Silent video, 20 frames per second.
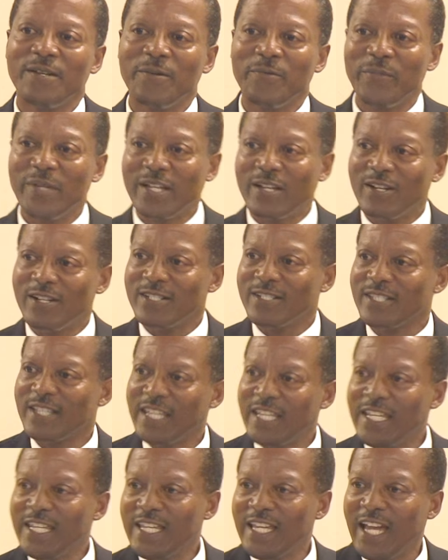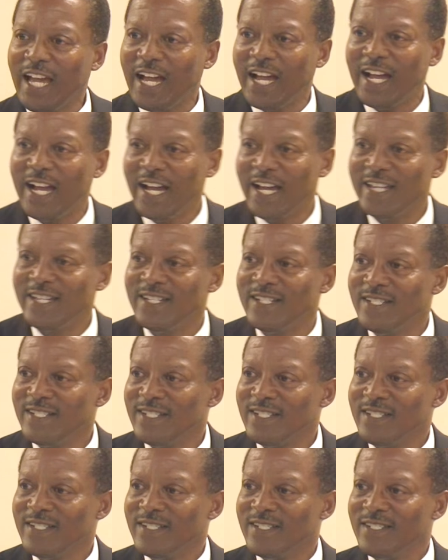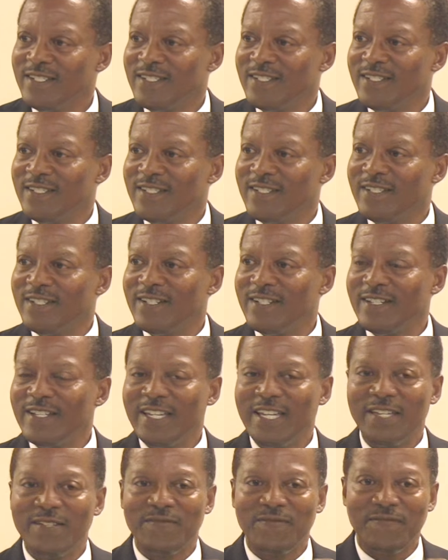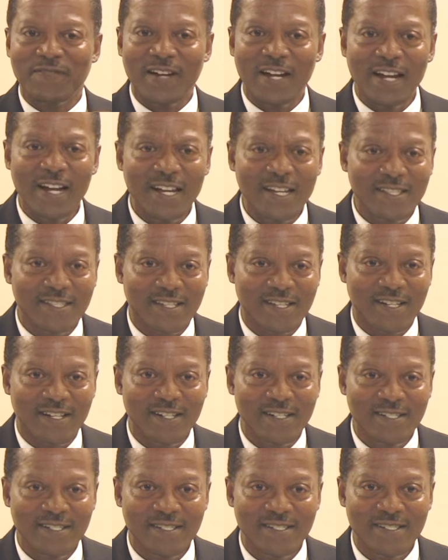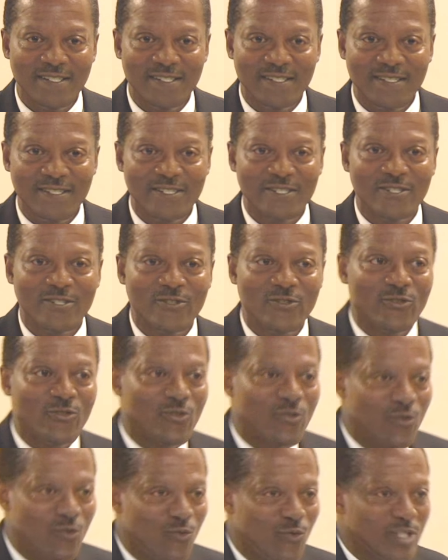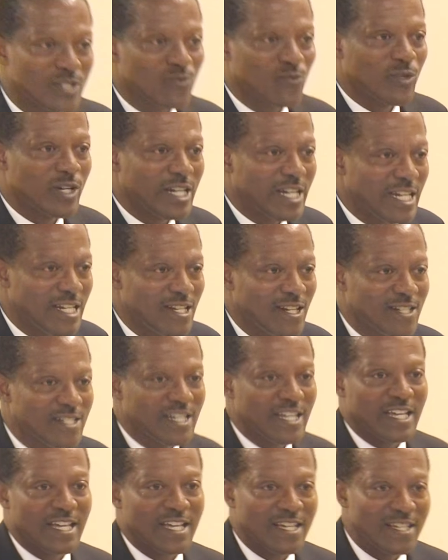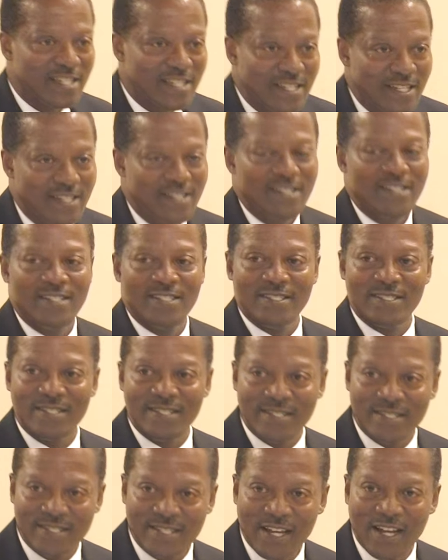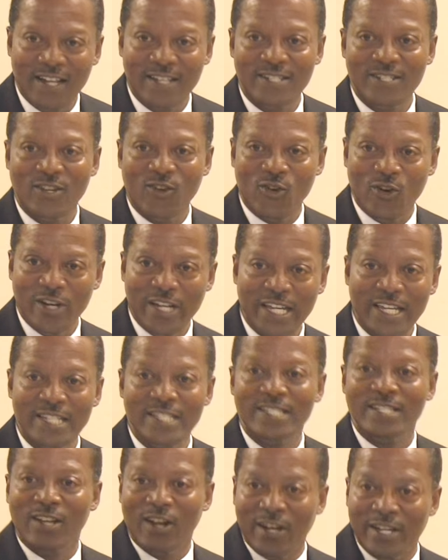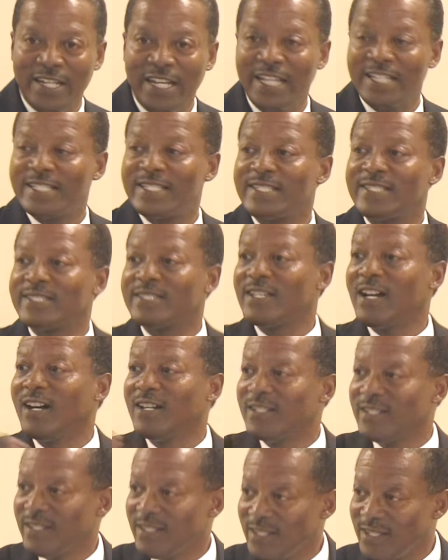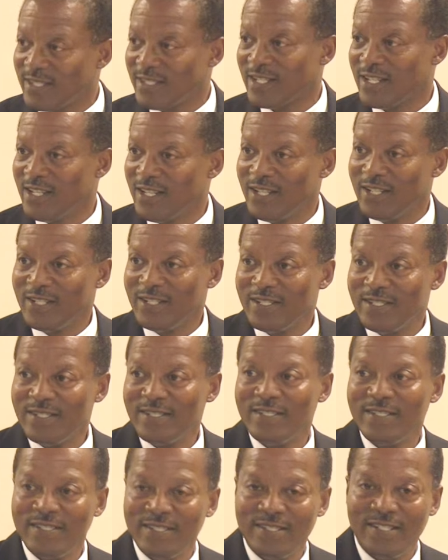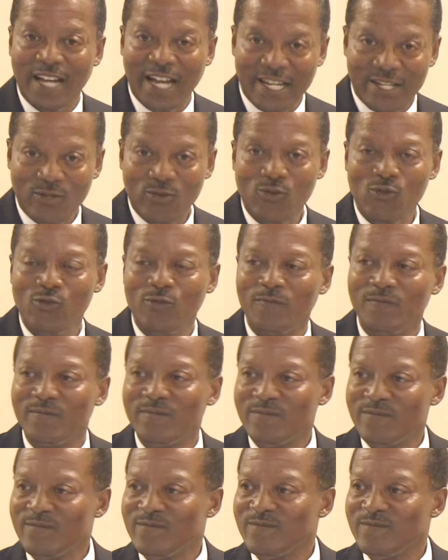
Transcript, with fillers: because he had a father who was working on a son or on his sons at home.